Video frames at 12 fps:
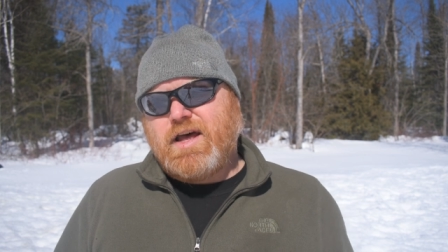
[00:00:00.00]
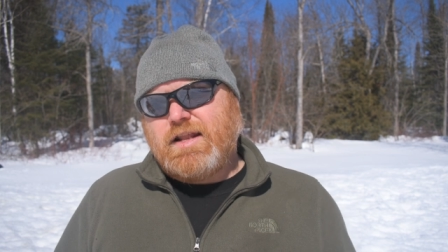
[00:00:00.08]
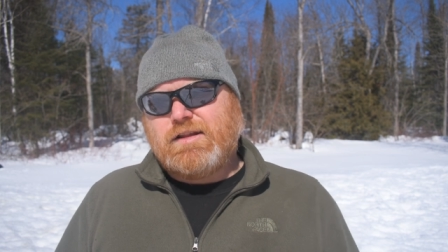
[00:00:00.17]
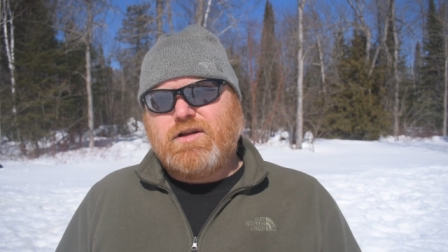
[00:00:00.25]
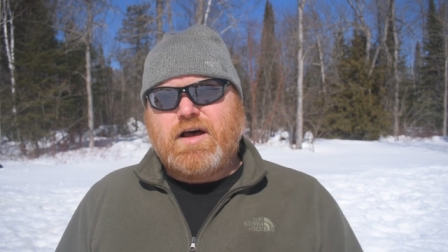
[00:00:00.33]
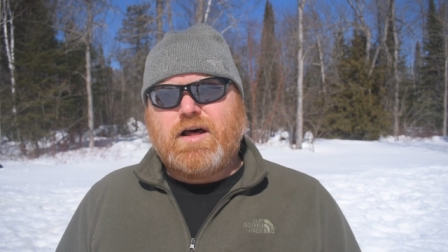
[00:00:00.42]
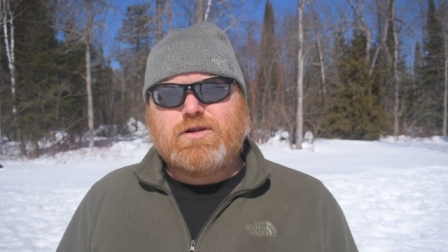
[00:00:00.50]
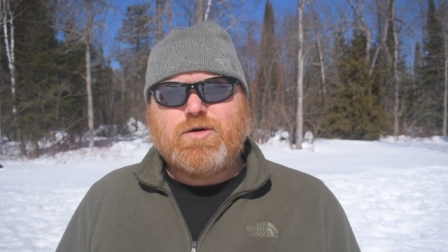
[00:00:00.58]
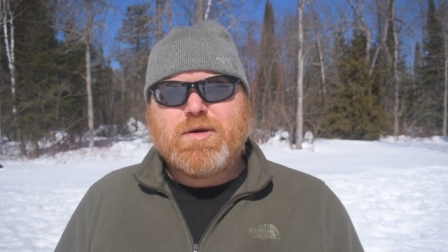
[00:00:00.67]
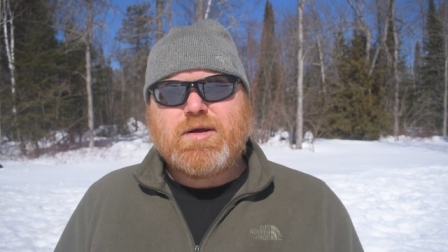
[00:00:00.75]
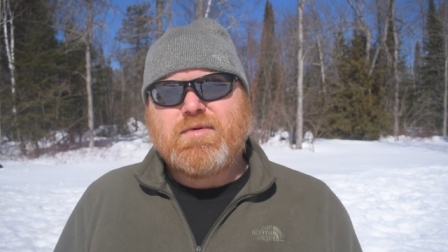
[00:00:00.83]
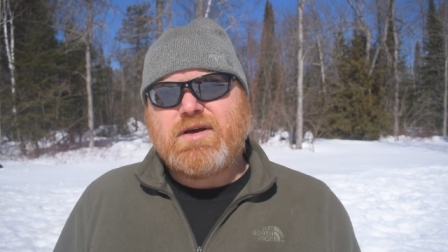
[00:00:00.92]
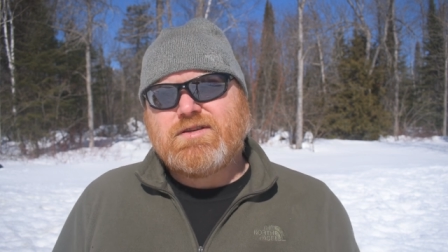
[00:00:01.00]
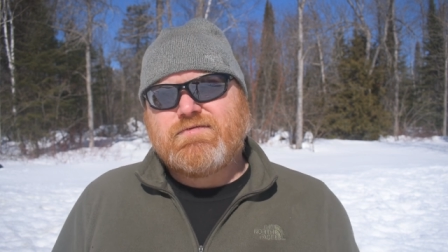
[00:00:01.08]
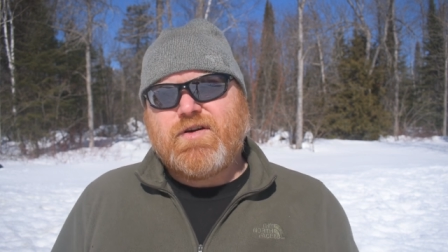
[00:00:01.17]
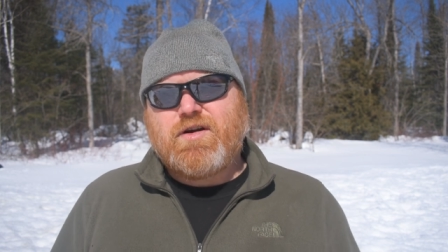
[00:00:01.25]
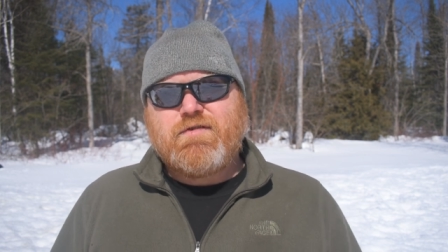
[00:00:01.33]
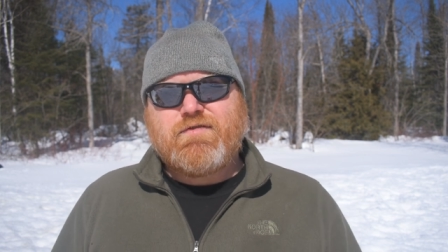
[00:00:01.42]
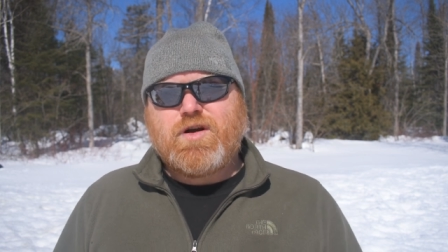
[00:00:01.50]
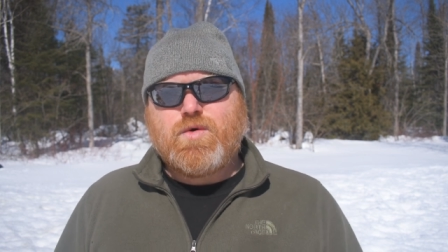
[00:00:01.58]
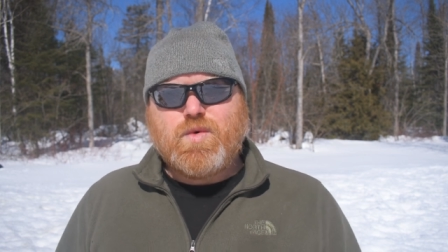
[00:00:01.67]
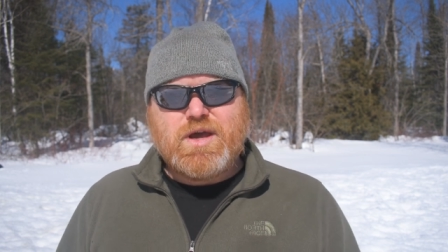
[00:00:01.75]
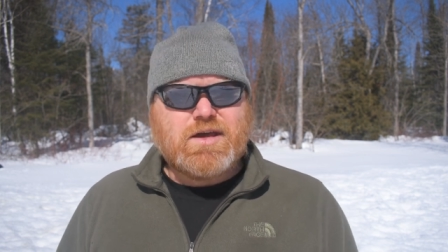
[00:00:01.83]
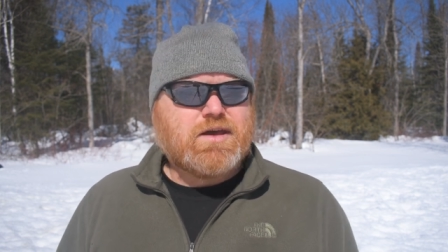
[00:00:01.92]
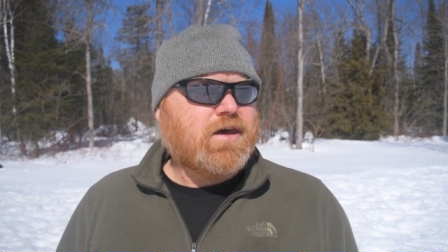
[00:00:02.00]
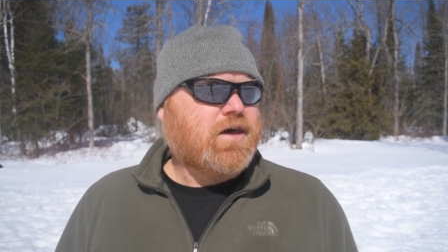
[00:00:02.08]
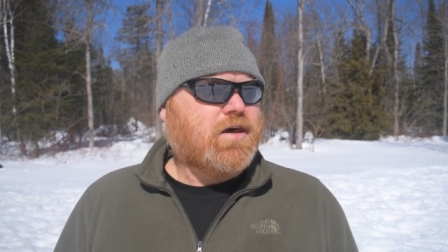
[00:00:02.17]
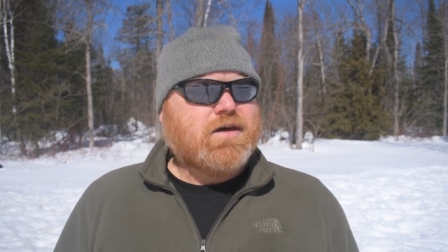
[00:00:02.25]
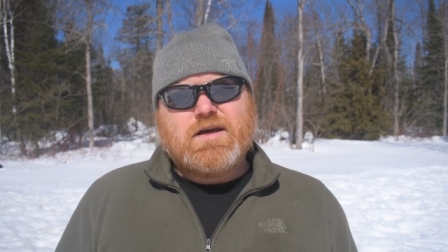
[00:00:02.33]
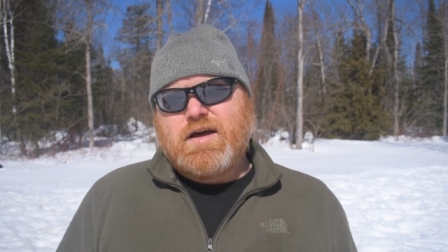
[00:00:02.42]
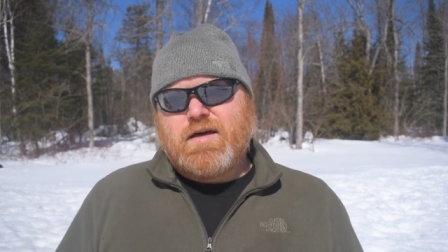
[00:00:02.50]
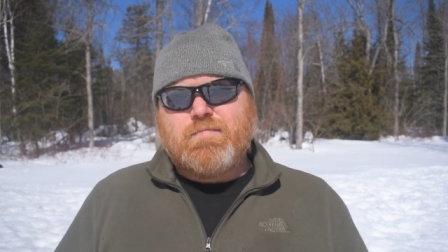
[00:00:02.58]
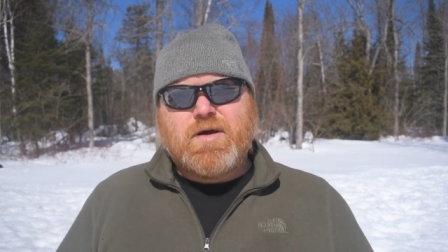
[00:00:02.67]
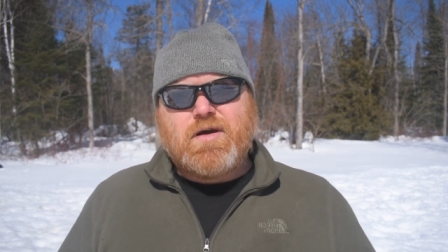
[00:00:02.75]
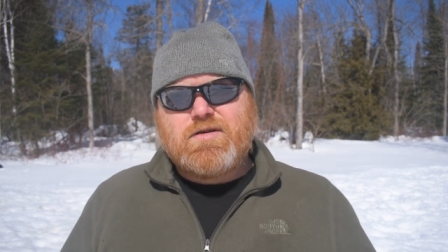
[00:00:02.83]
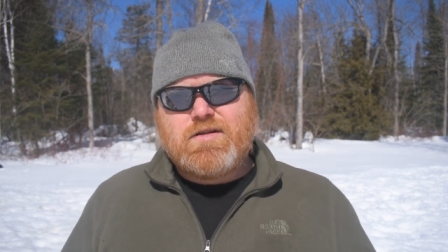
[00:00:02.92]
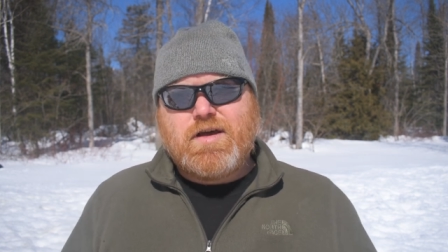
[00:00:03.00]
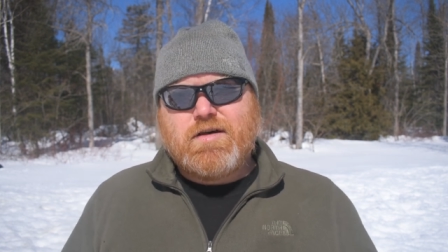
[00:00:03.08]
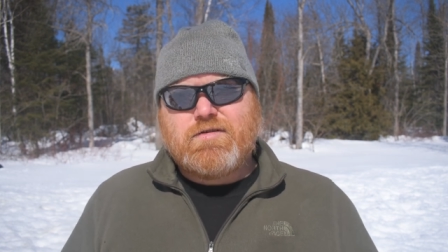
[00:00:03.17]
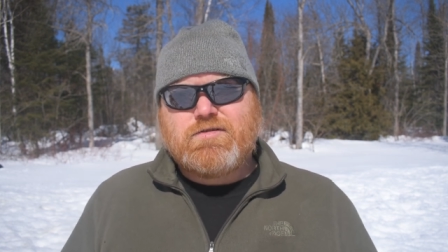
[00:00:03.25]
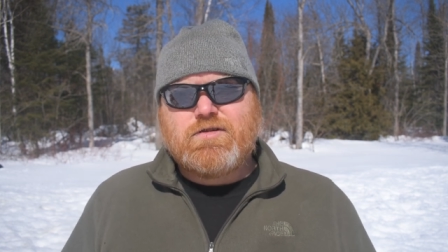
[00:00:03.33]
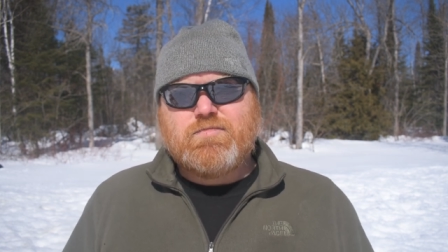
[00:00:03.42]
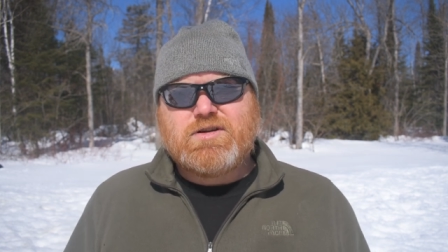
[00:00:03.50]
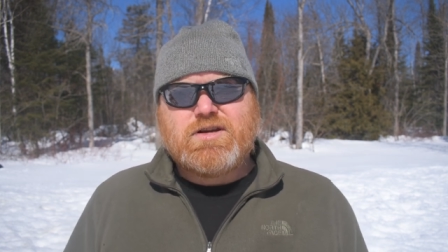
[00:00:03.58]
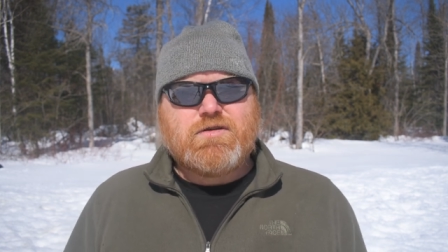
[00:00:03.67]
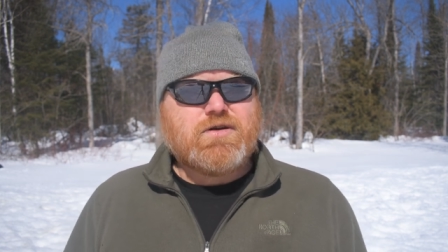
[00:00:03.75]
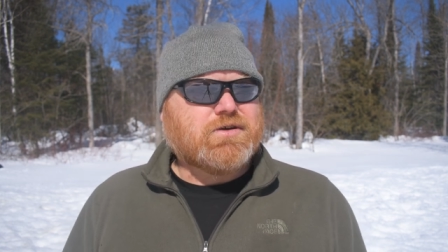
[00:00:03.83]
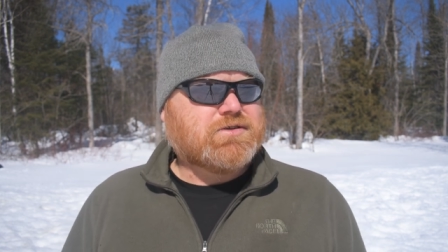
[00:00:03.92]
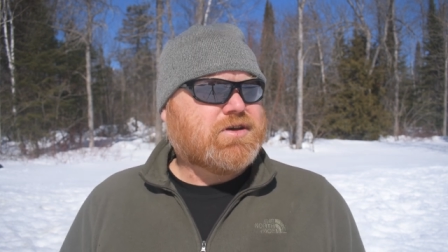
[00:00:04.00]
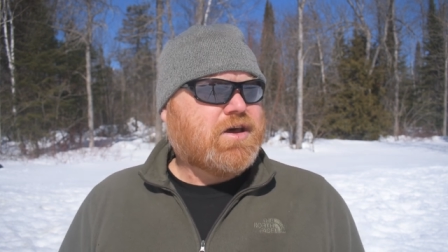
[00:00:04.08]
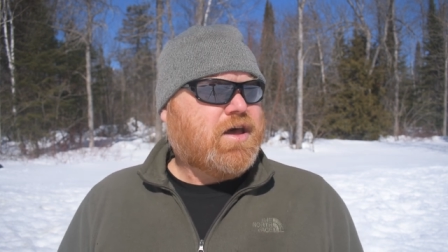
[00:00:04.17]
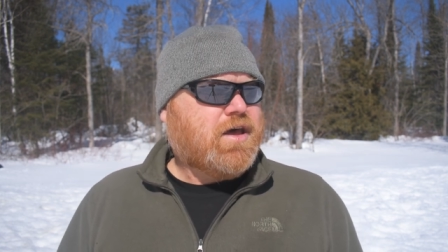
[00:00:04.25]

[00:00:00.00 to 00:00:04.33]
and aluminum is very, very weak compared to the other two materials.